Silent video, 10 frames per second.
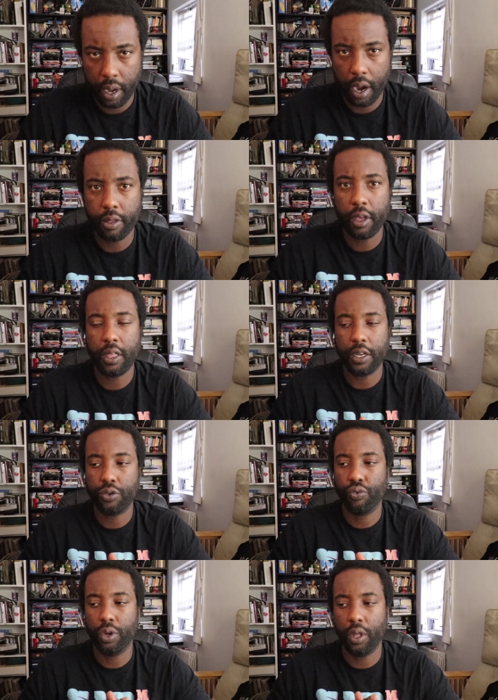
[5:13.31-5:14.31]
I think
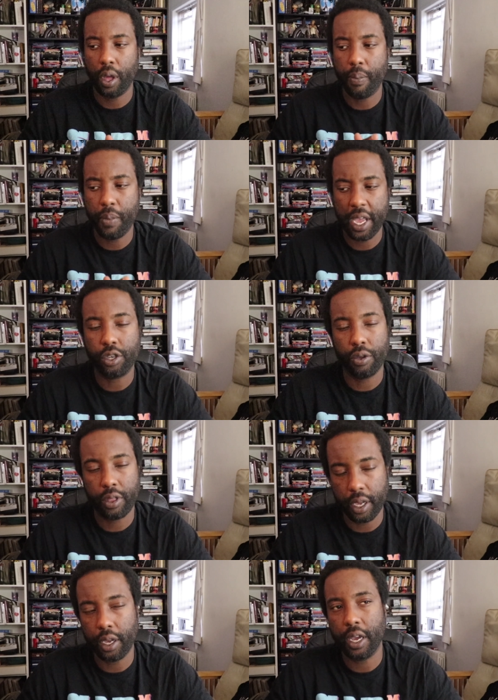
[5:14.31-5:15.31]
that's a major
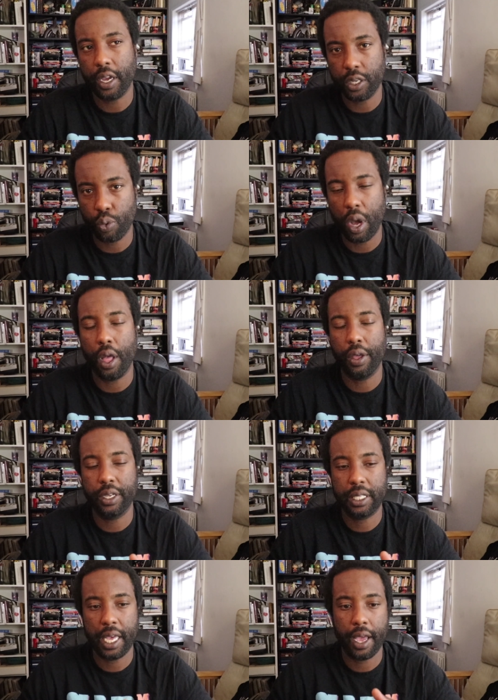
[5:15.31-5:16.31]
thing as well,
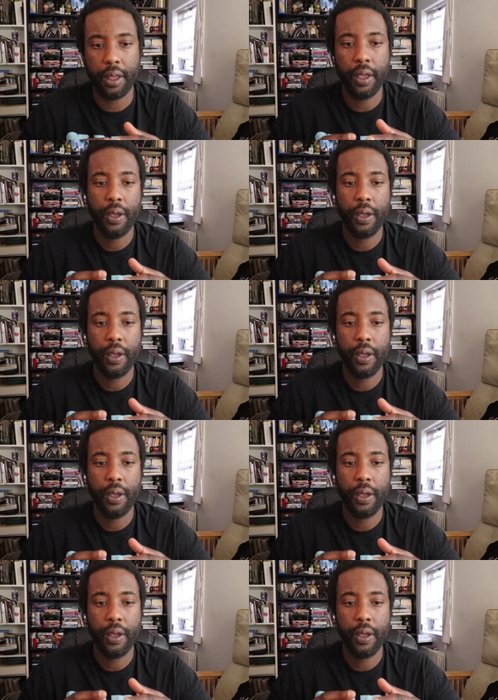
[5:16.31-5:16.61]
is that